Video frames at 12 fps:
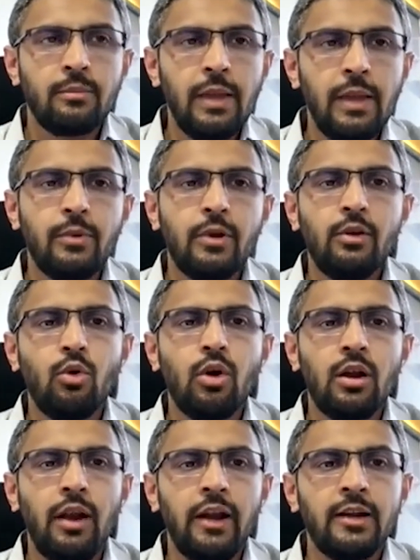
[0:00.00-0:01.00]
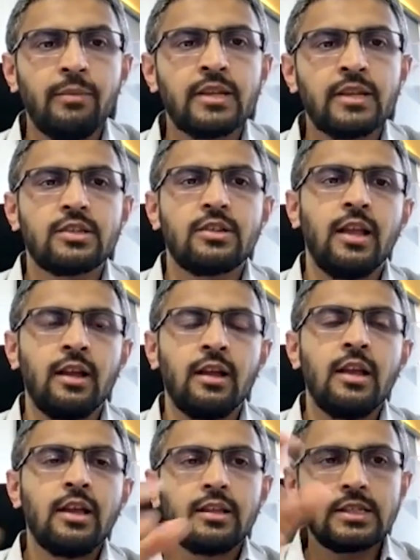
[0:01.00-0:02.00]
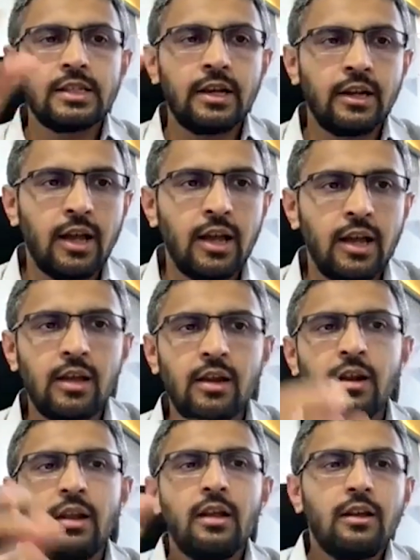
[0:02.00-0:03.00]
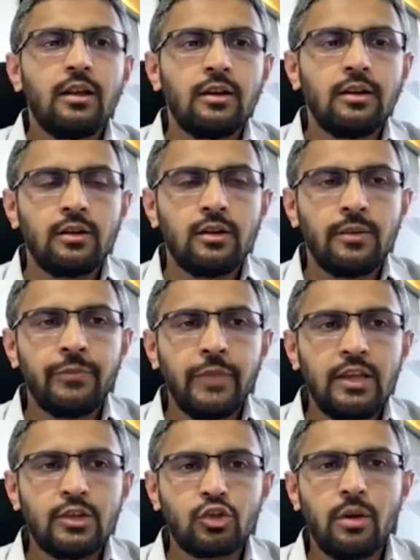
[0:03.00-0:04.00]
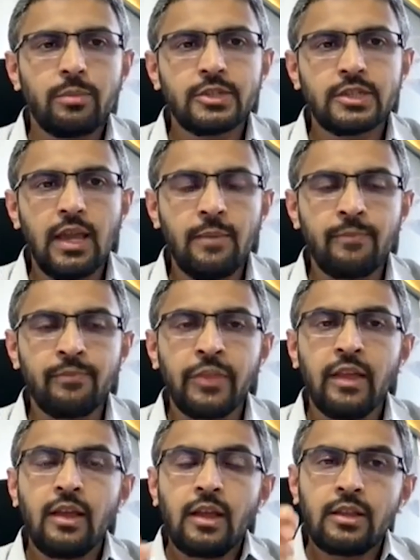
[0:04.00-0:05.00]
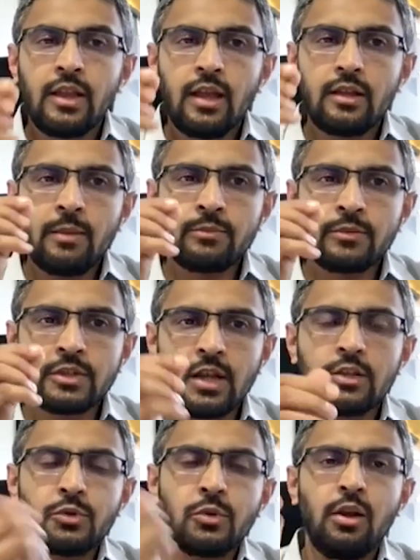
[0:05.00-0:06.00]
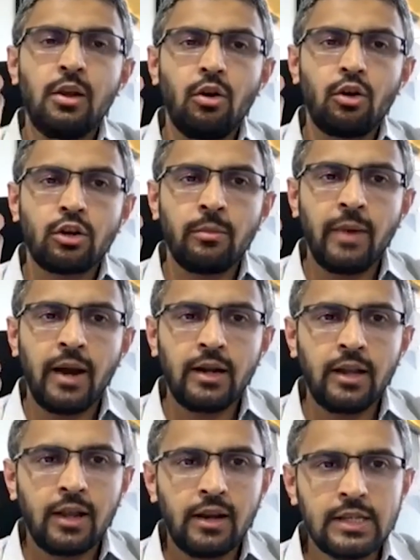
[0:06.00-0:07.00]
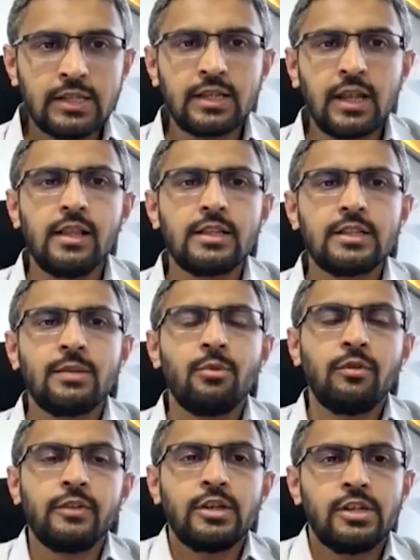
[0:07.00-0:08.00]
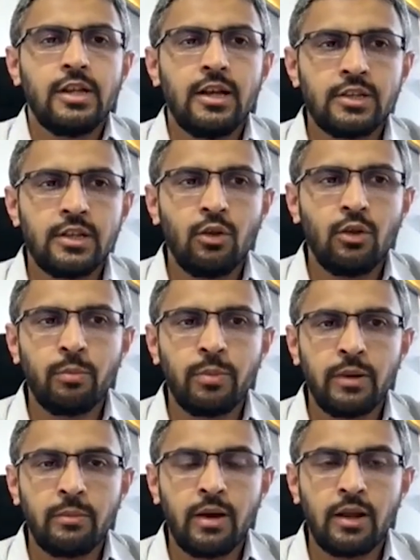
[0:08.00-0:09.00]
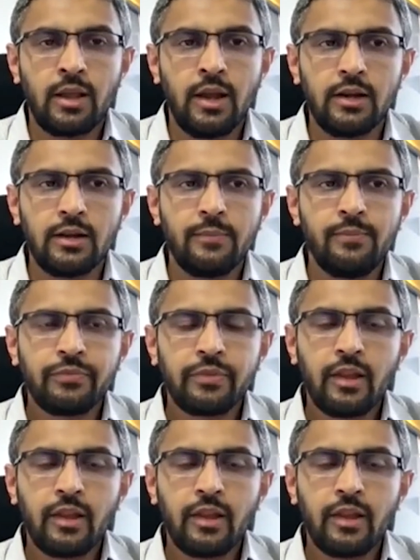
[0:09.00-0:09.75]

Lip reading: people who are administering this entire ESOP scheme, they themselves will automatically sell some of the shares in the open market,